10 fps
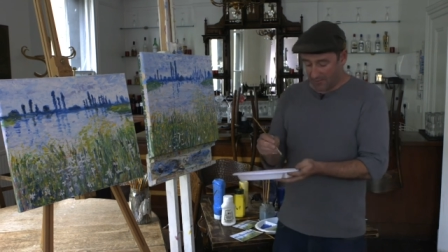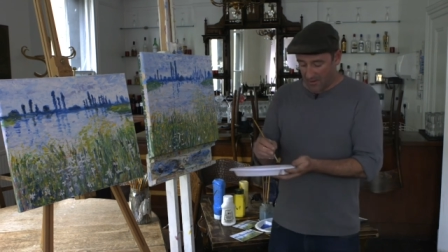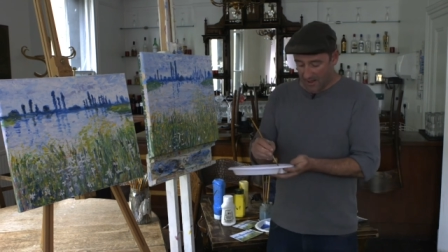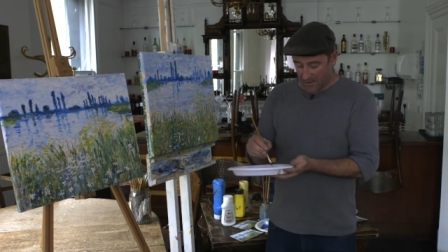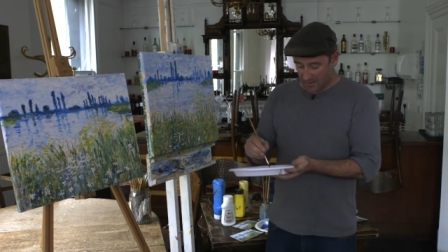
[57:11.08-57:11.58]
of
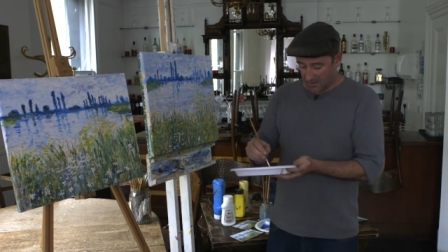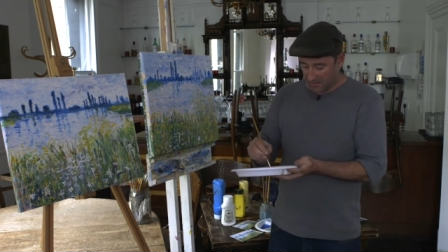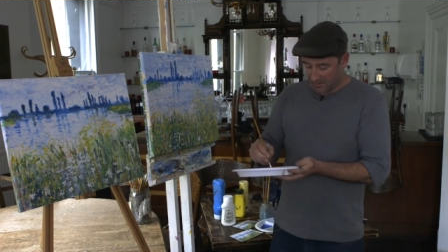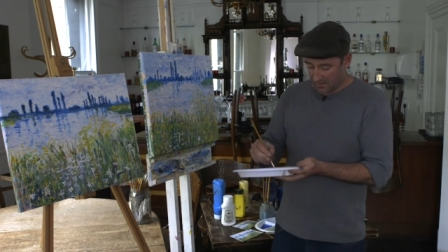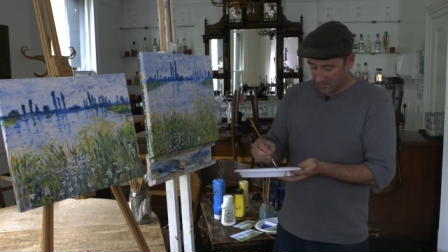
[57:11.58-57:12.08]
red,
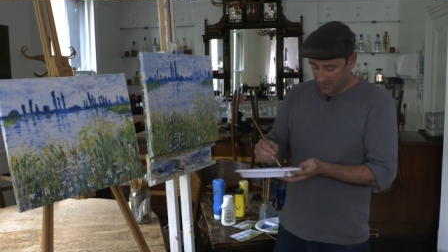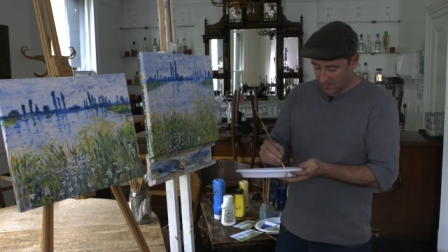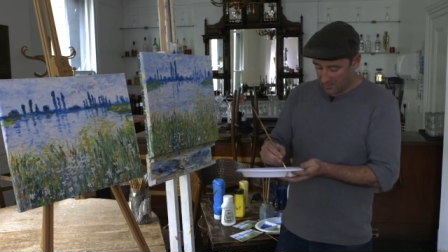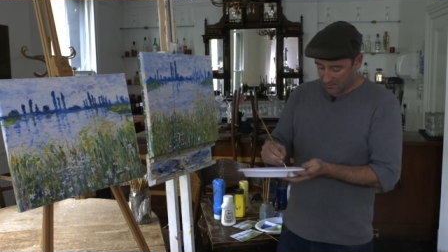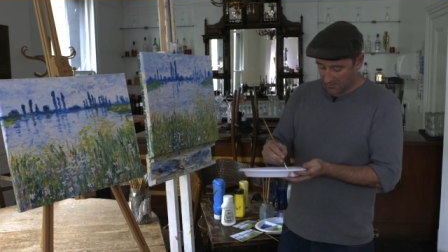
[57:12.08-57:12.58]

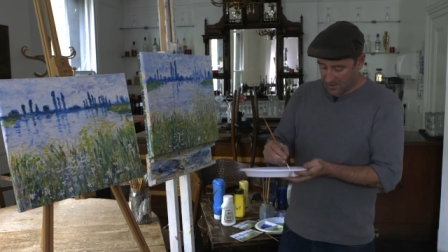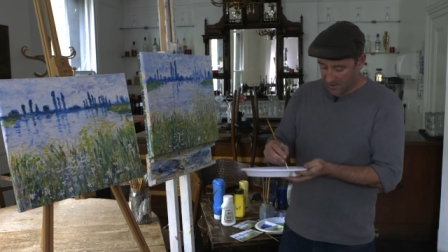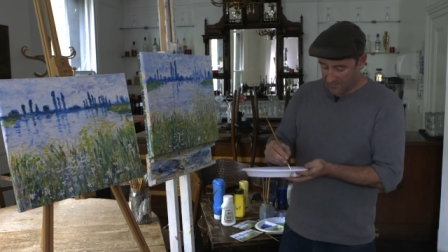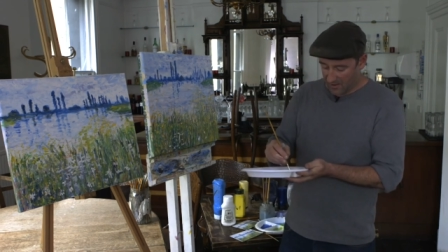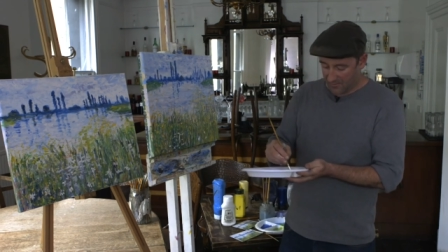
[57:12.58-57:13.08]

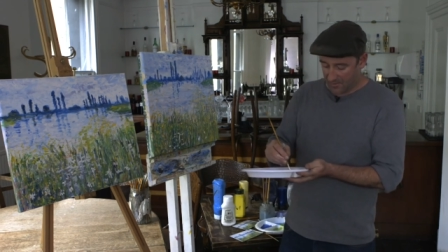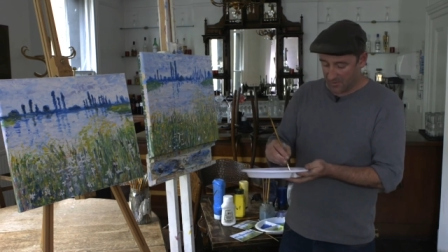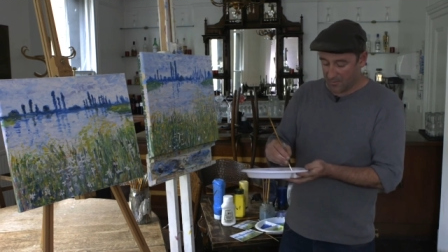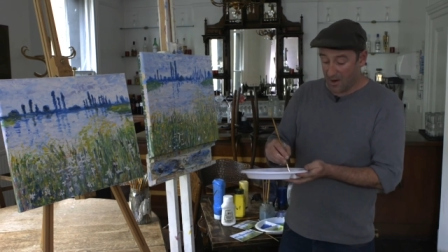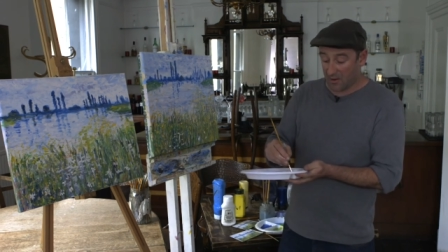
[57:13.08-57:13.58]
really
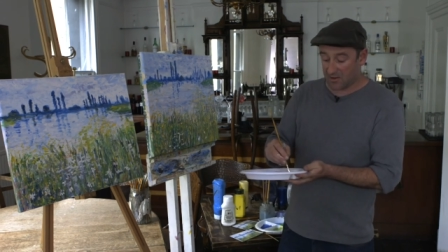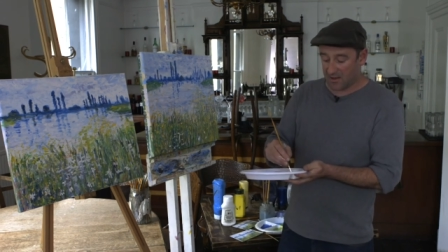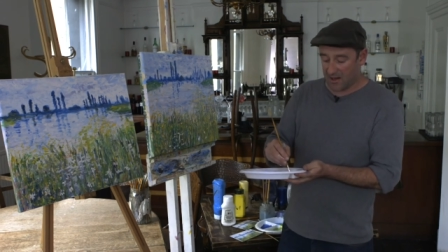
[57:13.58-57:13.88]
vibrant, mostly